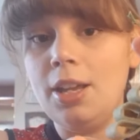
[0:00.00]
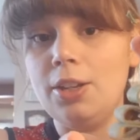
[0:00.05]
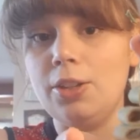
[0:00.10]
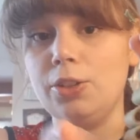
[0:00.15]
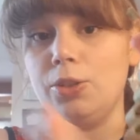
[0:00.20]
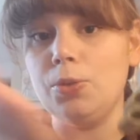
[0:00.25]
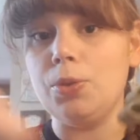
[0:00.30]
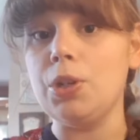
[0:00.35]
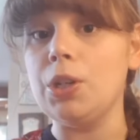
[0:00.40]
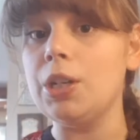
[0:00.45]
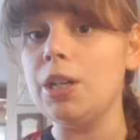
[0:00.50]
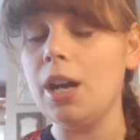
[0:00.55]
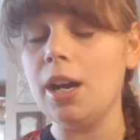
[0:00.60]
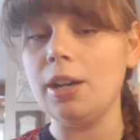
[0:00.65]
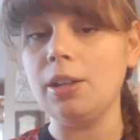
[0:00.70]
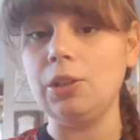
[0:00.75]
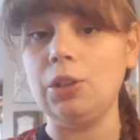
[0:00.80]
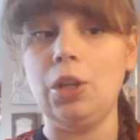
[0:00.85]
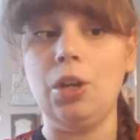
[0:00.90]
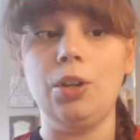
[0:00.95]
You could cut
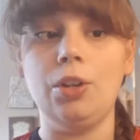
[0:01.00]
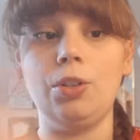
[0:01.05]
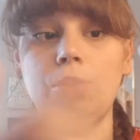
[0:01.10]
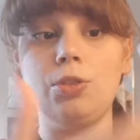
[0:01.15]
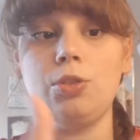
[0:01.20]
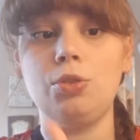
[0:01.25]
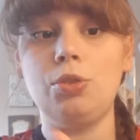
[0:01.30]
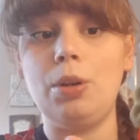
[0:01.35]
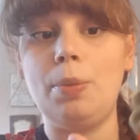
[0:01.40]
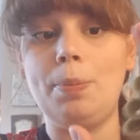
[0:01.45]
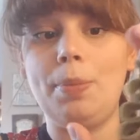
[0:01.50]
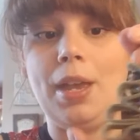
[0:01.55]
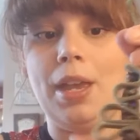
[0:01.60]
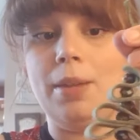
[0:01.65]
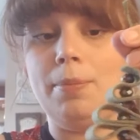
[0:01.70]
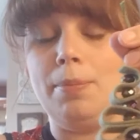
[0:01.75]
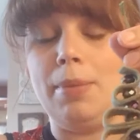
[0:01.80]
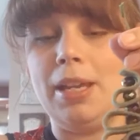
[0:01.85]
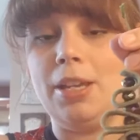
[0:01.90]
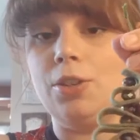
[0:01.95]
a longer strip
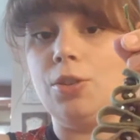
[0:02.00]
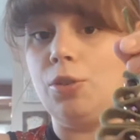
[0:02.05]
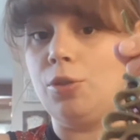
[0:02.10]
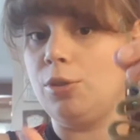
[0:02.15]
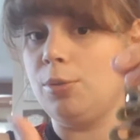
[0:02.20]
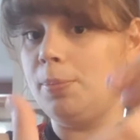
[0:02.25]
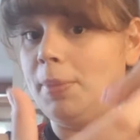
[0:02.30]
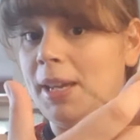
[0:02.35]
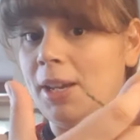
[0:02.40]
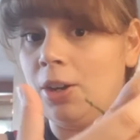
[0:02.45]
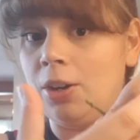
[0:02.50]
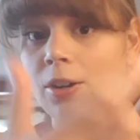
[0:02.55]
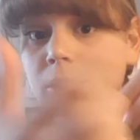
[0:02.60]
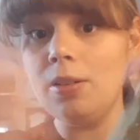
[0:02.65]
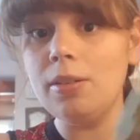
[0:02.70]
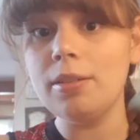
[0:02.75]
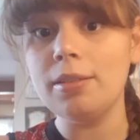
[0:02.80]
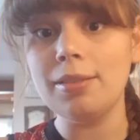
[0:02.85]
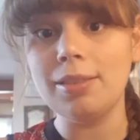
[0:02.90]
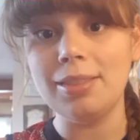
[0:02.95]
and make yours bigger.
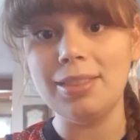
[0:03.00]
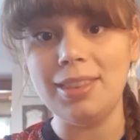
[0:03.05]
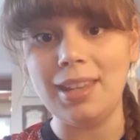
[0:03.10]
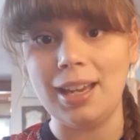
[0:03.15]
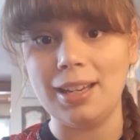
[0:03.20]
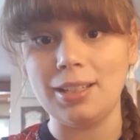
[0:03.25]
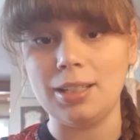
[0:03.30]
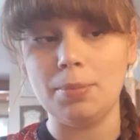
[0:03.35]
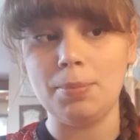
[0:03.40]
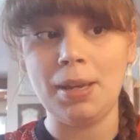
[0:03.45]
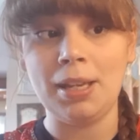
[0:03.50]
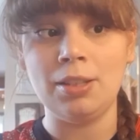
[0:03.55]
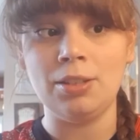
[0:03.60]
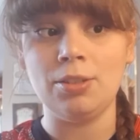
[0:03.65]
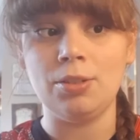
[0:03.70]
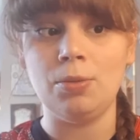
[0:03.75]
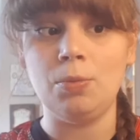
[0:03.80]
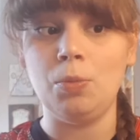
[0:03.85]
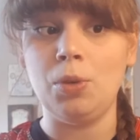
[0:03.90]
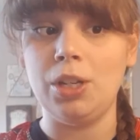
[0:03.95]
That depends
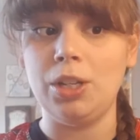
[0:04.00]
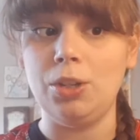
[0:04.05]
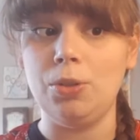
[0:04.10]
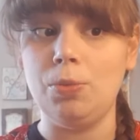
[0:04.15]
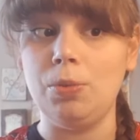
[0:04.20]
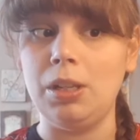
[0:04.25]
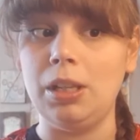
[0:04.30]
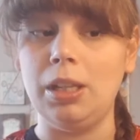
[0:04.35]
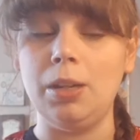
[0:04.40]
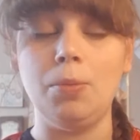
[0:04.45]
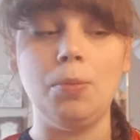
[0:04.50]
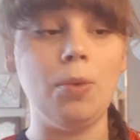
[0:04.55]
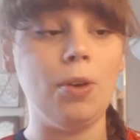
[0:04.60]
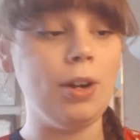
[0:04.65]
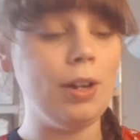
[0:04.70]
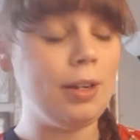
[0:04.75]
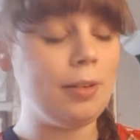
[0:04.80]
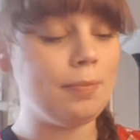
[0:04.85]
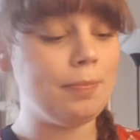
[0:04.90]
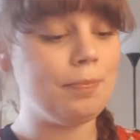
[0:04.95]
on what you really
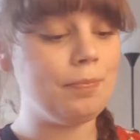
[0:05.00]
want.